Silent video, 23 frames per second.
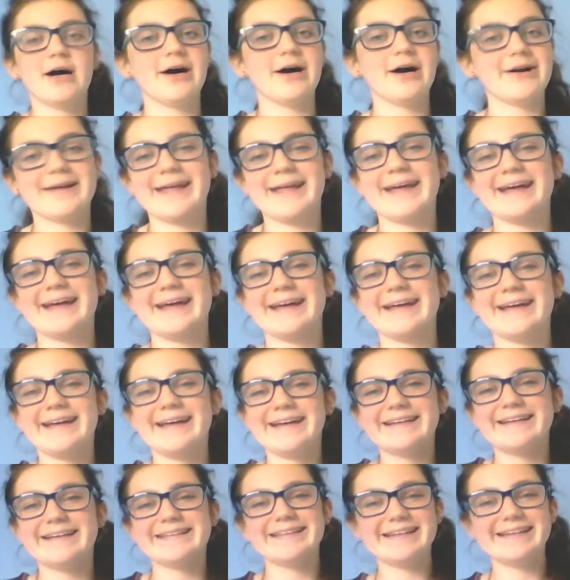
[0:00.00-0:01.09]
Okay,
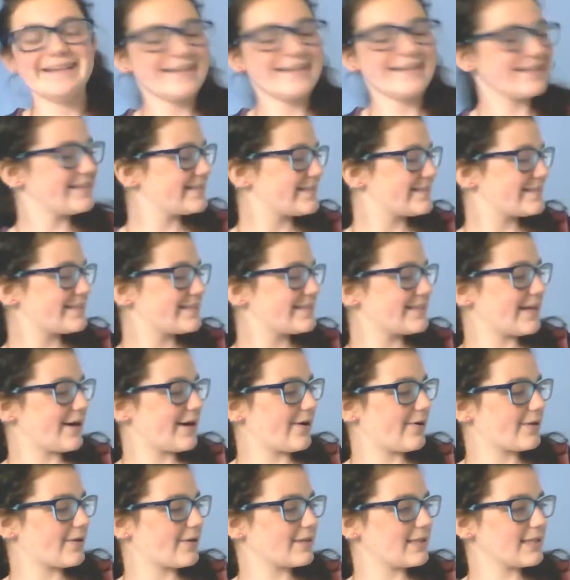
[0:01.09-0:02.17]
and
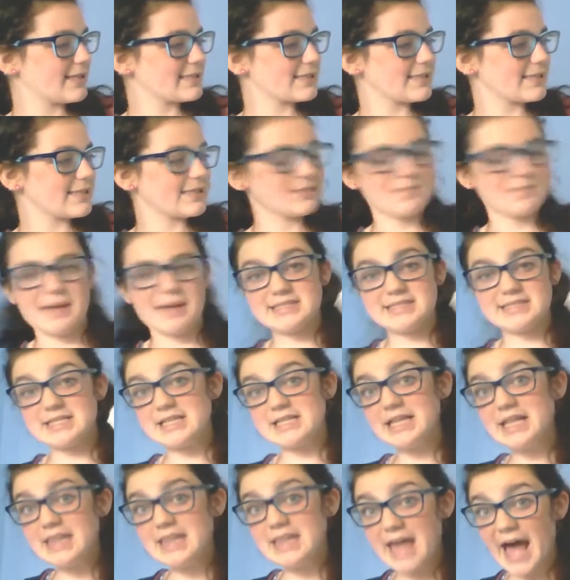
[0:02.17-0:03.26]
so this is
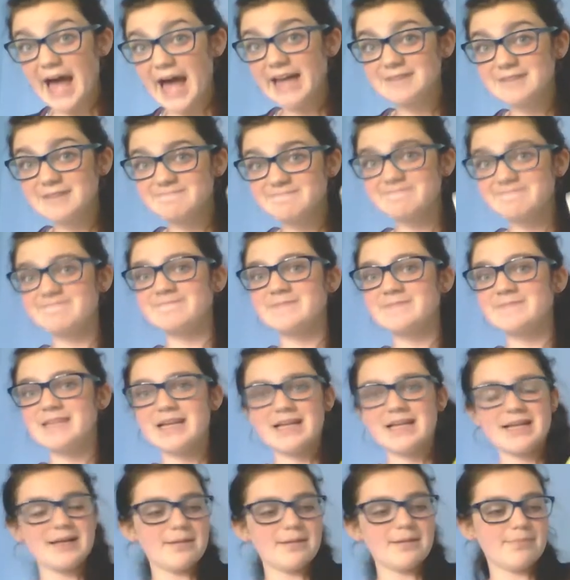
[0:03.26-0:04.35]
basically that,
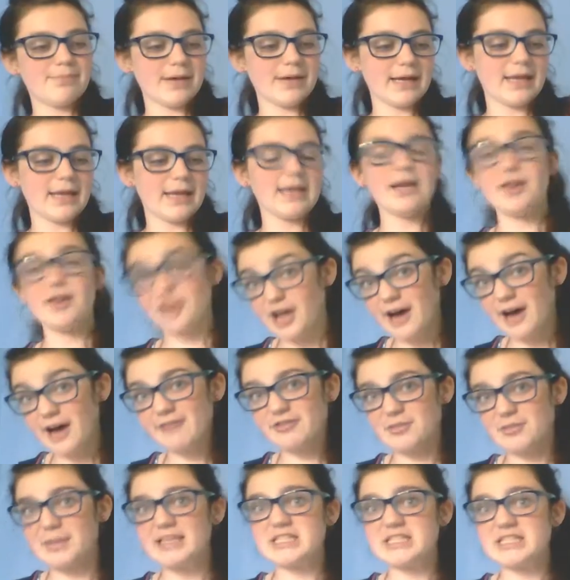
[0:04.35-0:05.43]
but, you know, the
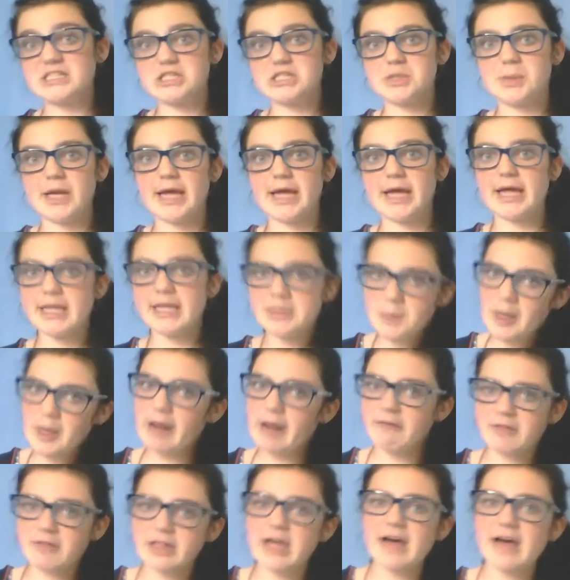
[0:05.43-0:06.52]
government's doing it, and
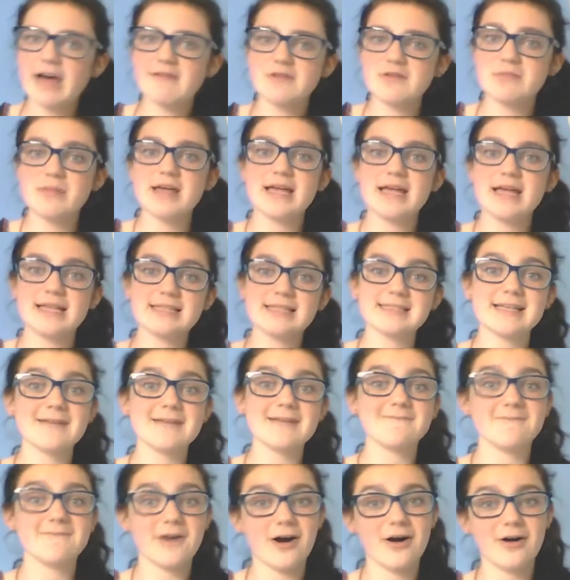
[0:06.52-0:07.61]
whenever the government is
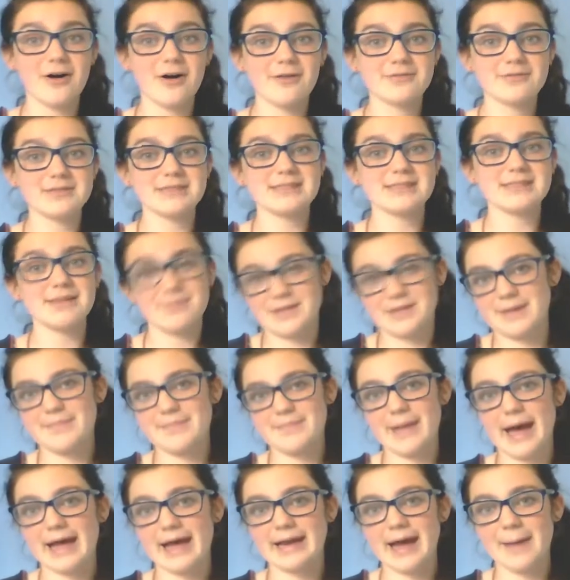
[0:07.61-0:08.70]
involved, something
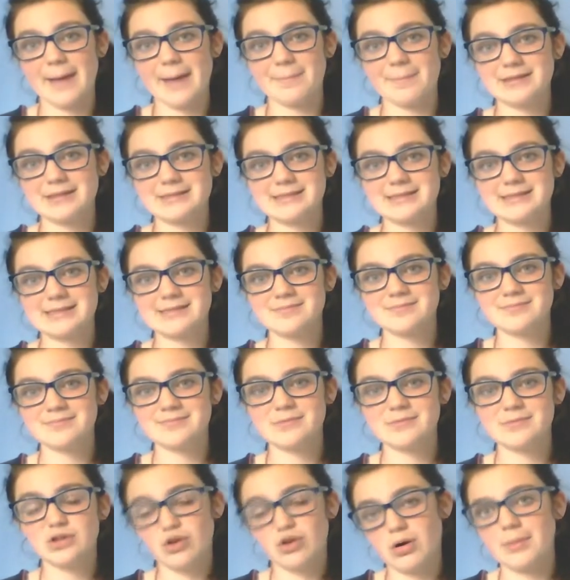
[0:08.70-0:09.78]
bad happens,
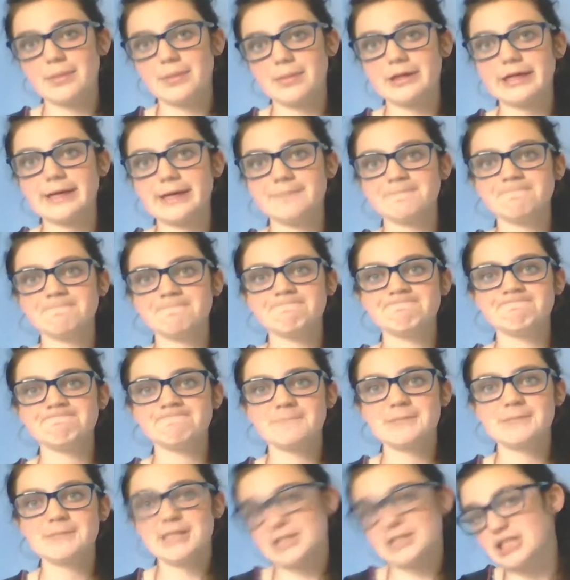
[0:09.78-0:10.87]
normally,
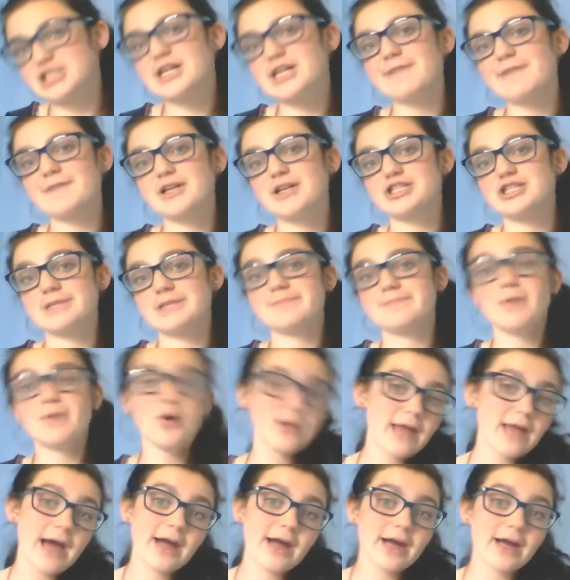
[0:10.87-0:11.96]
such as Divergent, or
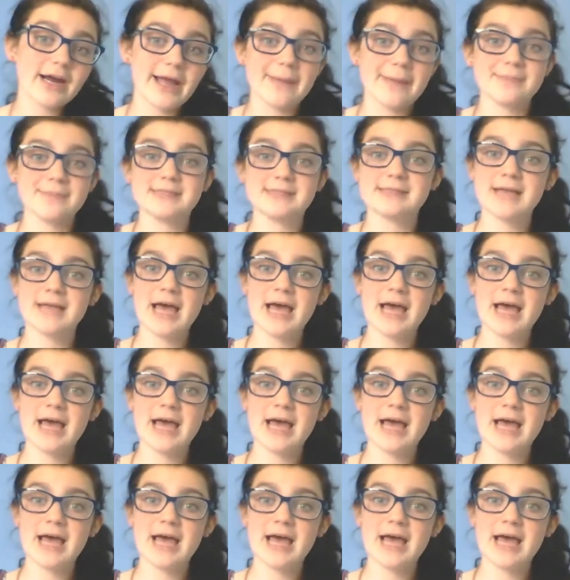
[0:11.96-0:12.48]
the Hunger Games.